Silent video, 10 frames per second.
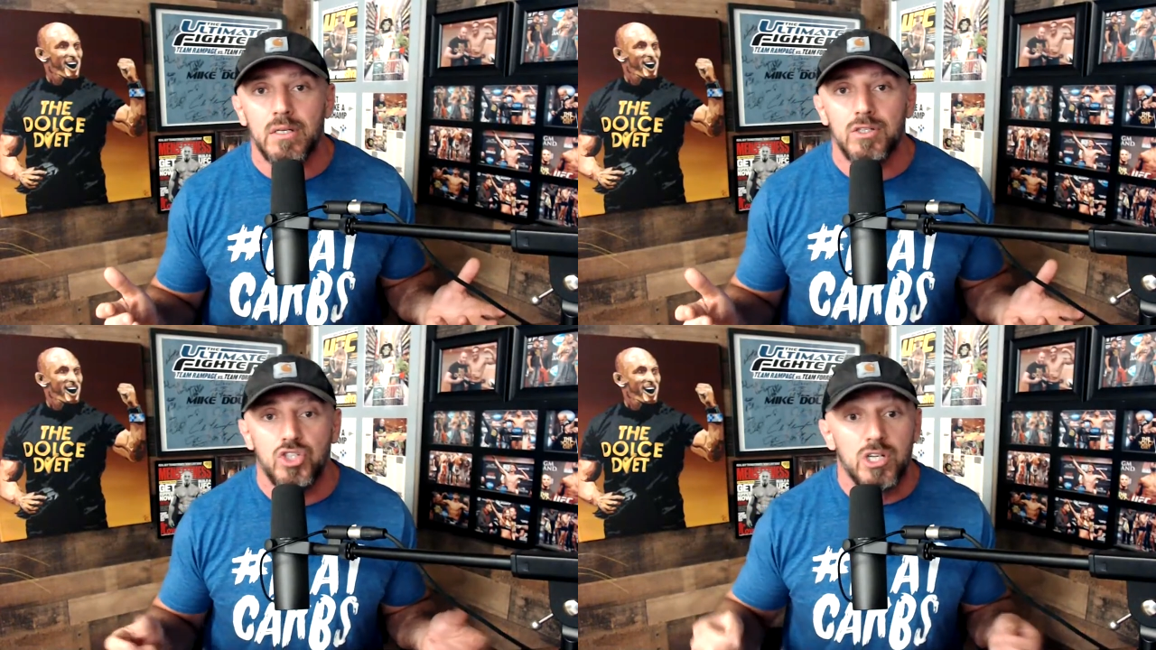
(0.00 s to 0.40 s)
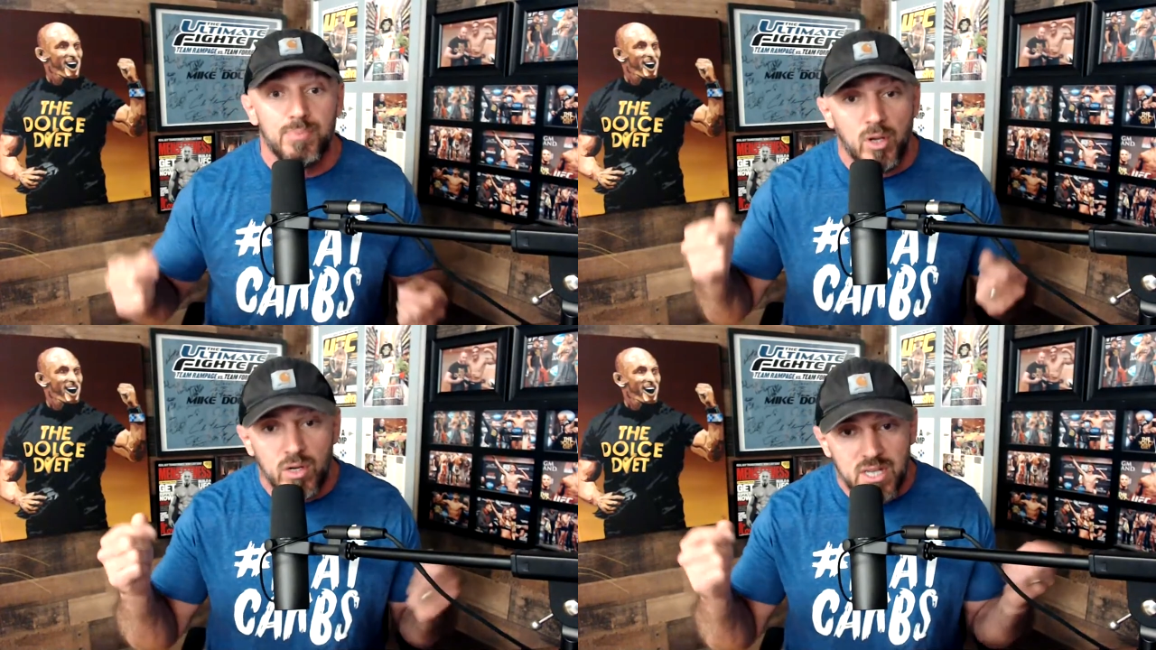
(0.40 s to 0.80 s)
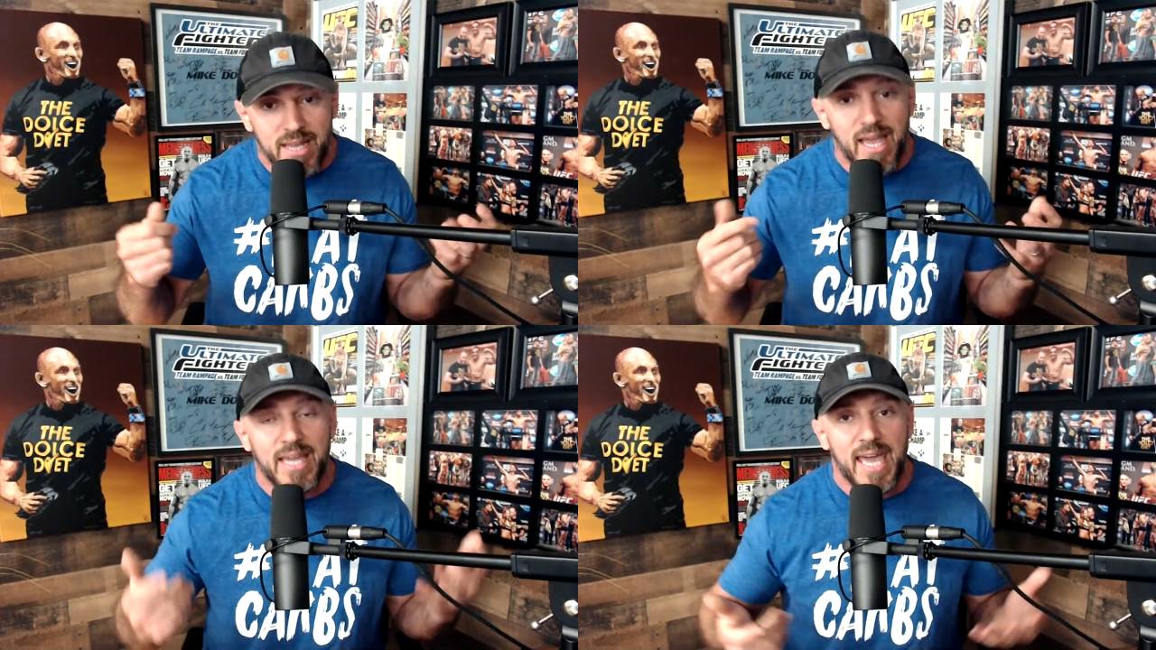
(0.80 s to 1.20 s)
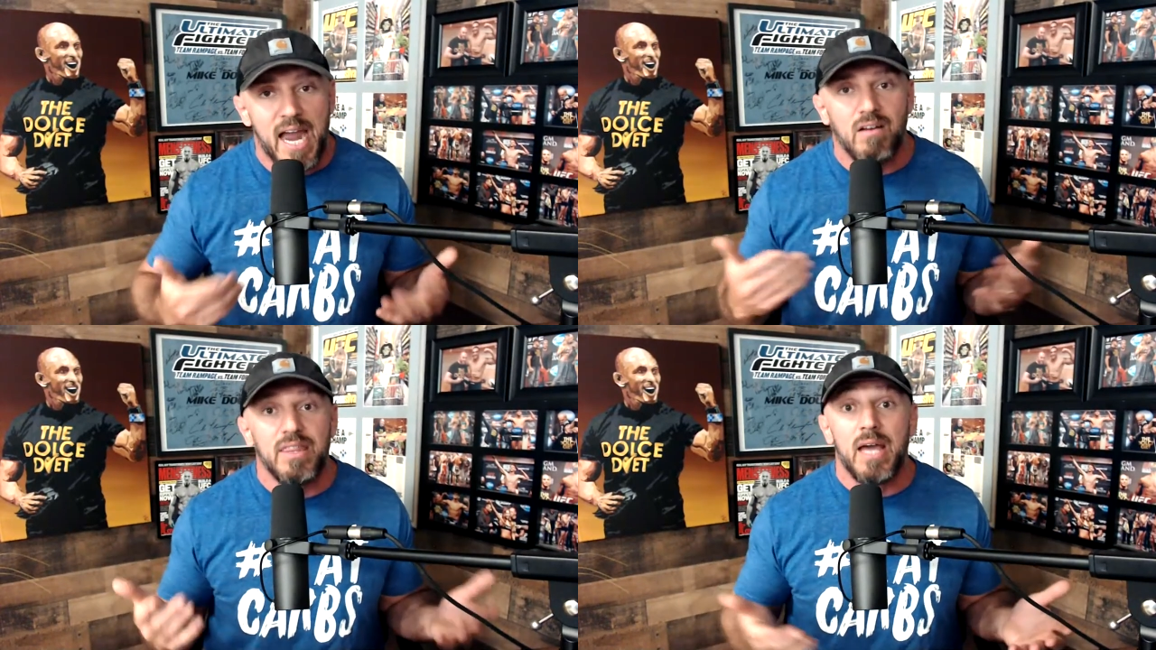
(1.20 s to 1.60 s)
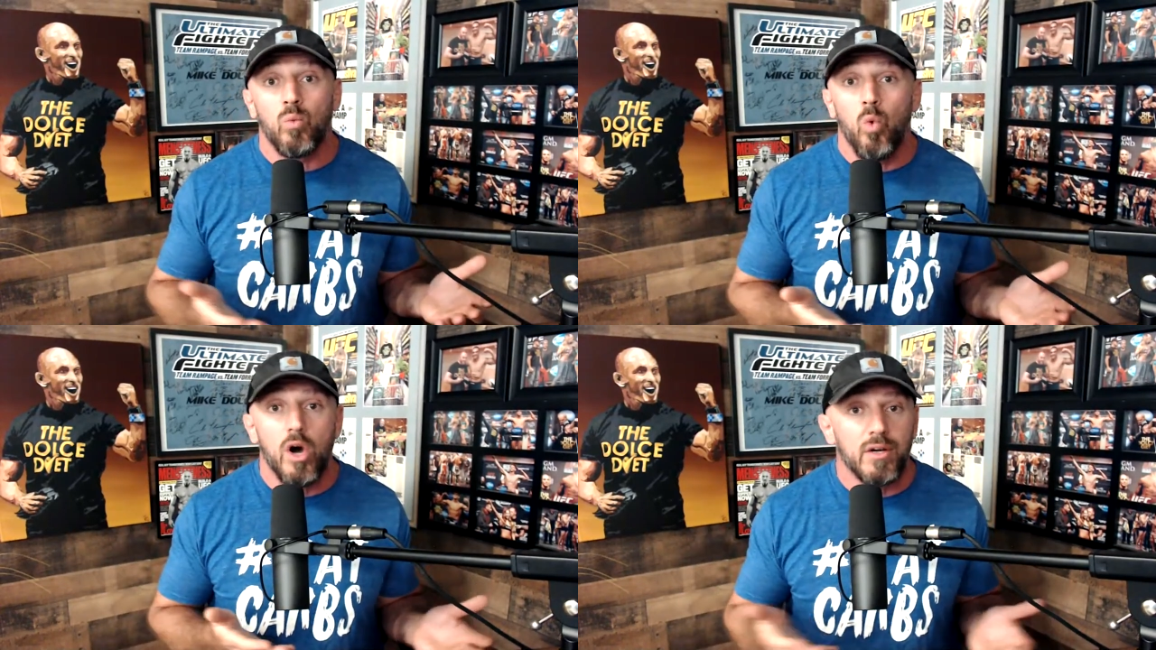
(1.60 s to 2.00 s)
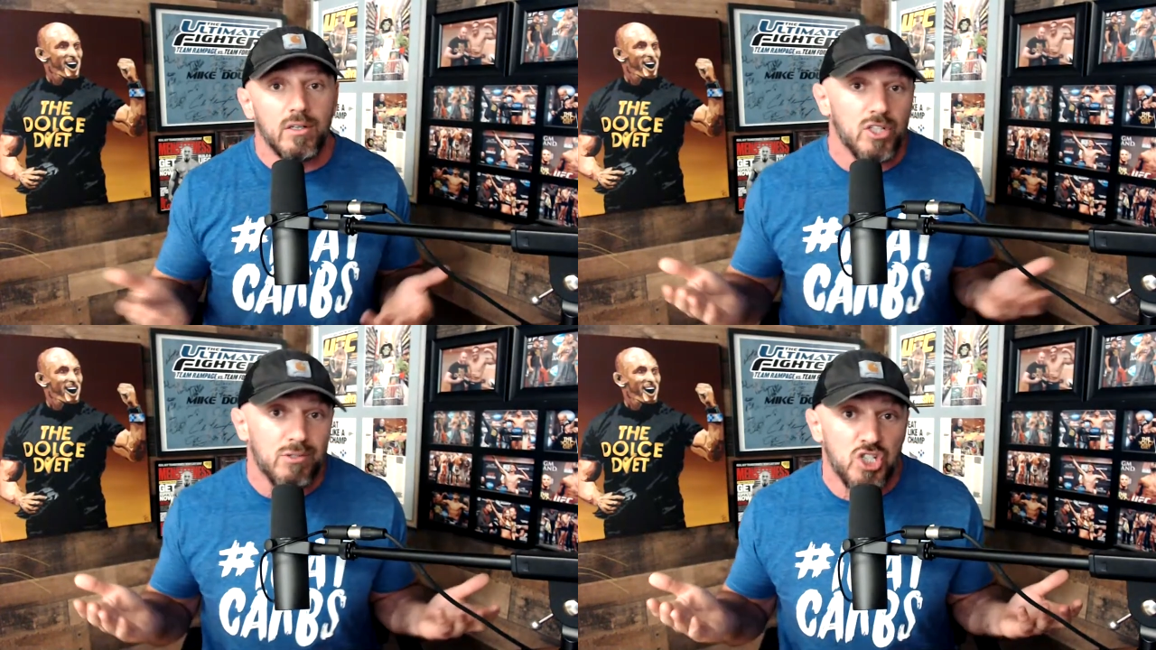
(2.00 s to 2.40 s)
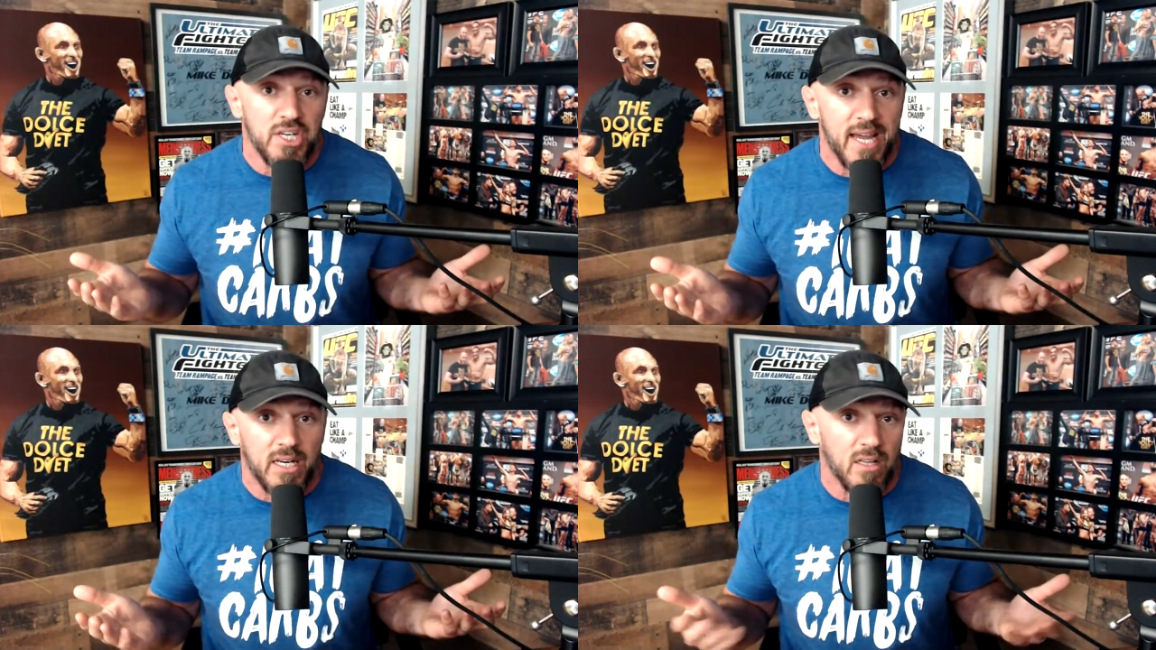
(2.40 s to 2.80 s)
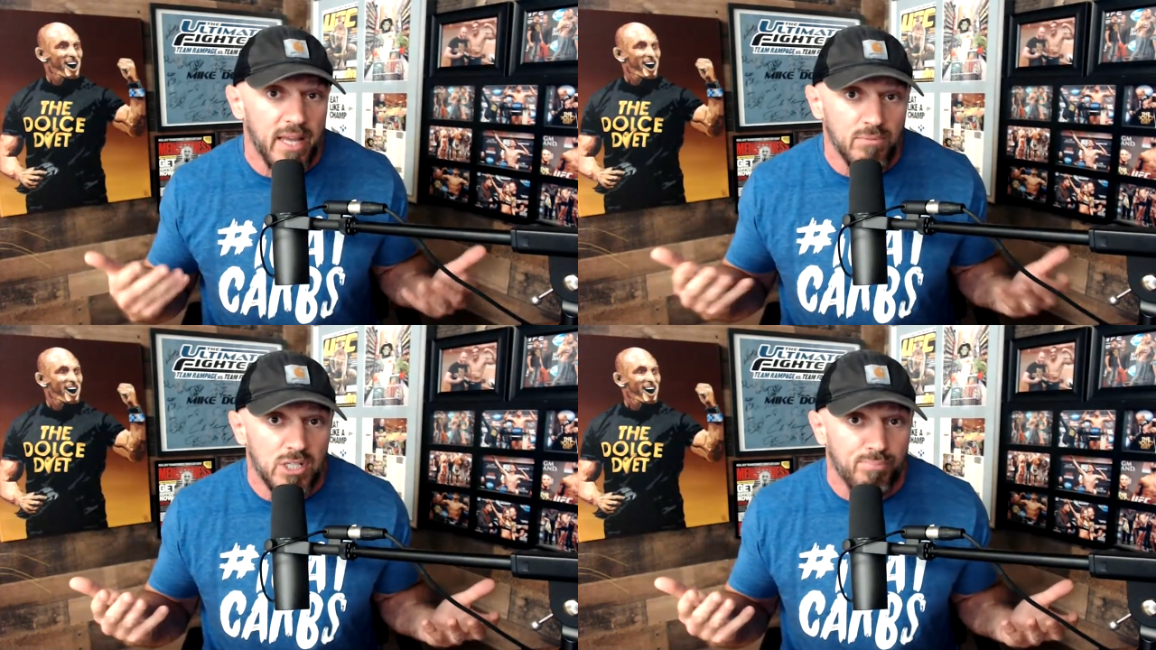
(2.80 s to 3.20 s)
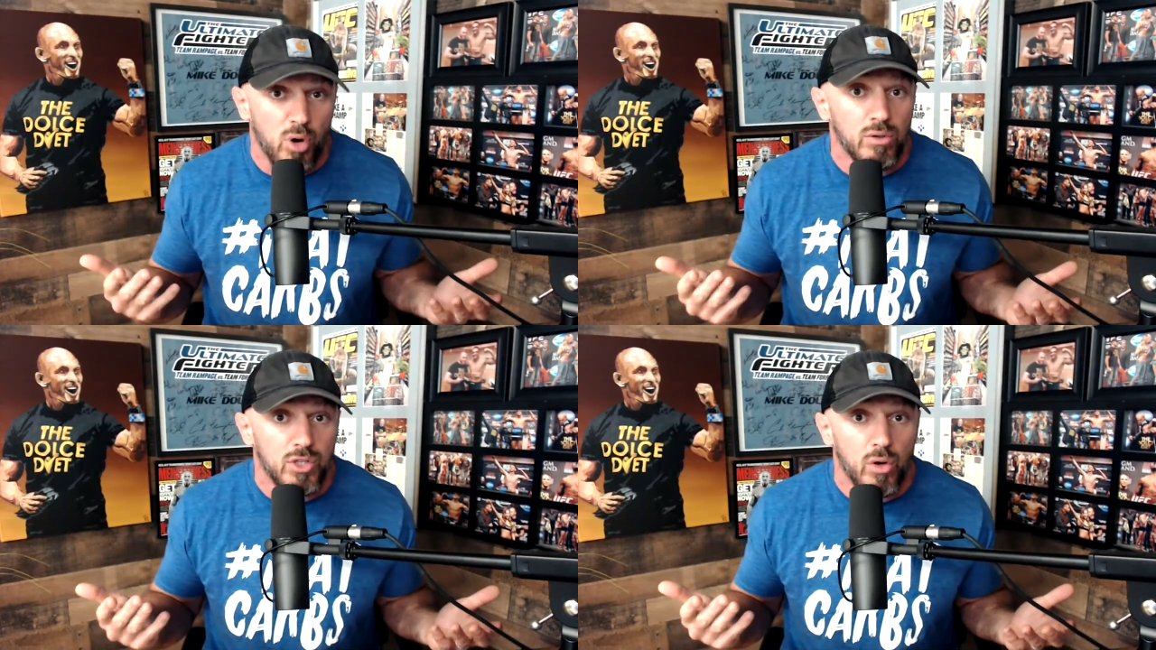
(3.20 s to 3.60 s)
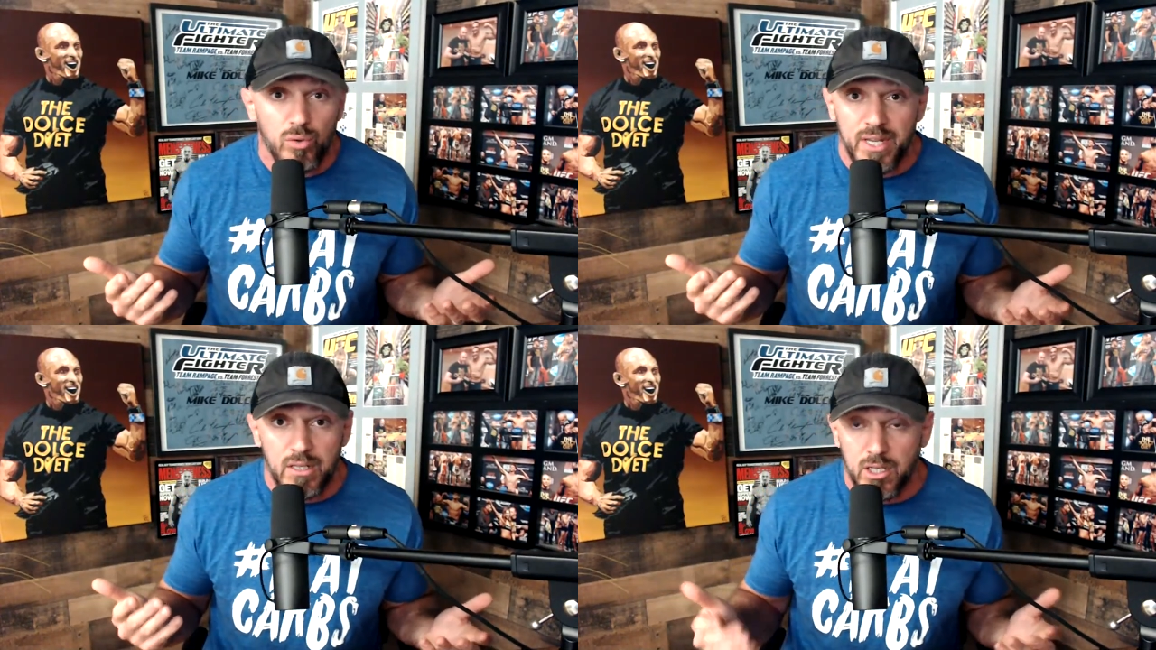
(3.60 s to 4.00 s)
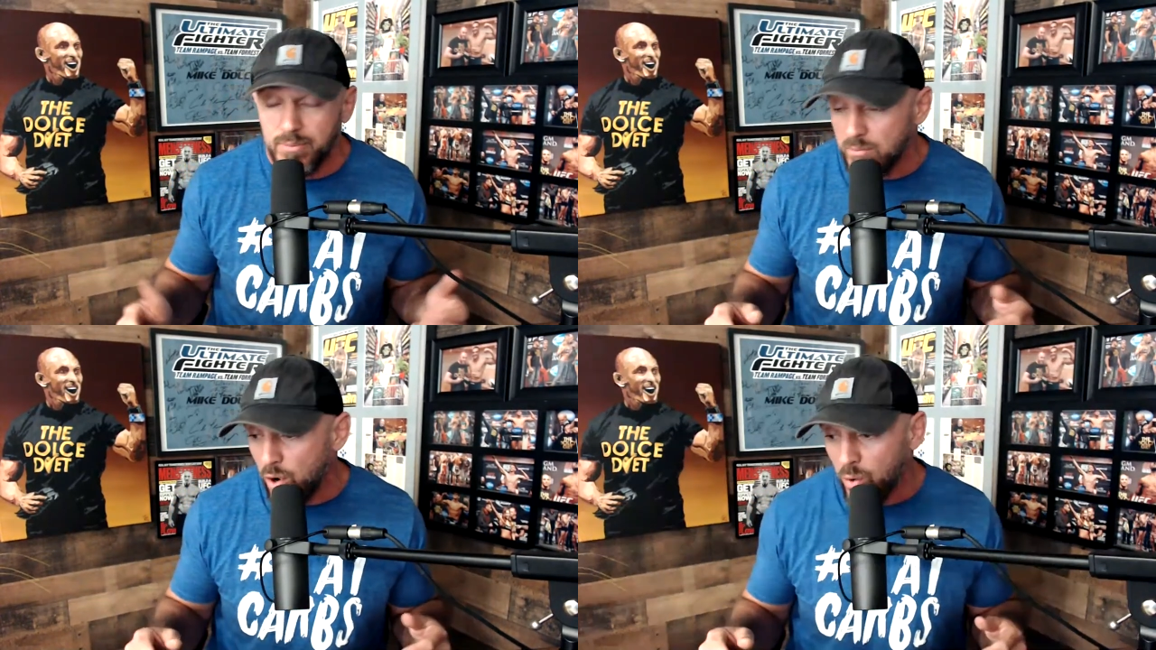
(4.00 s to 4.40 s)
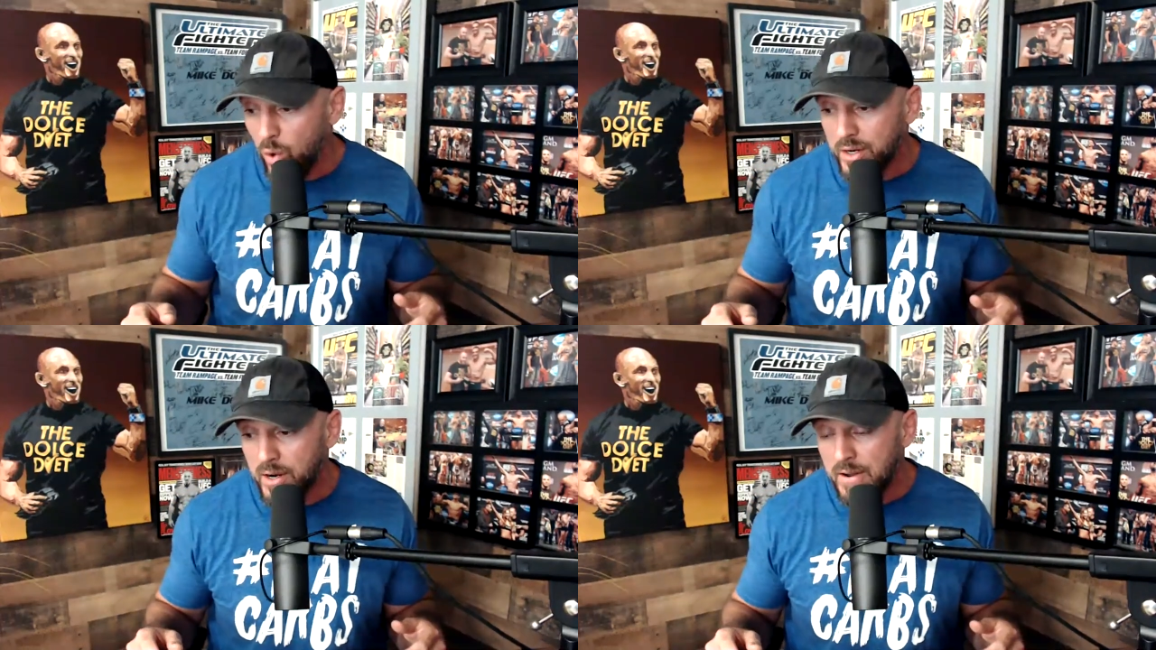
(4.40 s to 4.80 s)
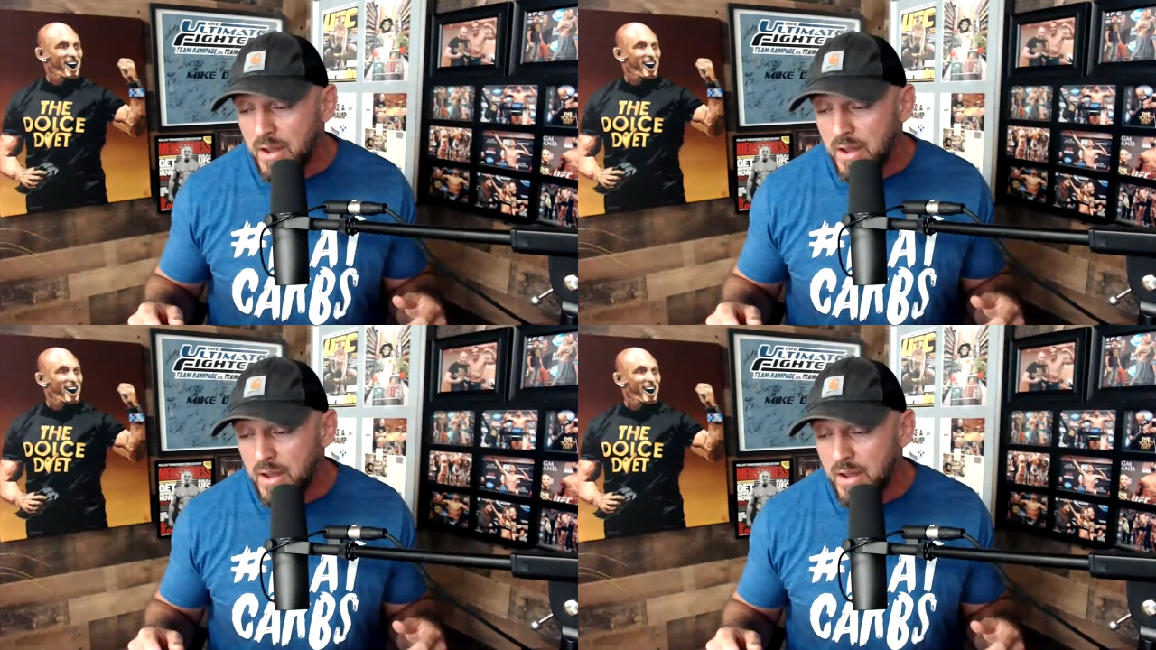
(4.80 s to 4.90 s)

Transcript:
Speaker 1: It's just because I, I carry that water just genetically. I'm just prone to holding a little bit more water.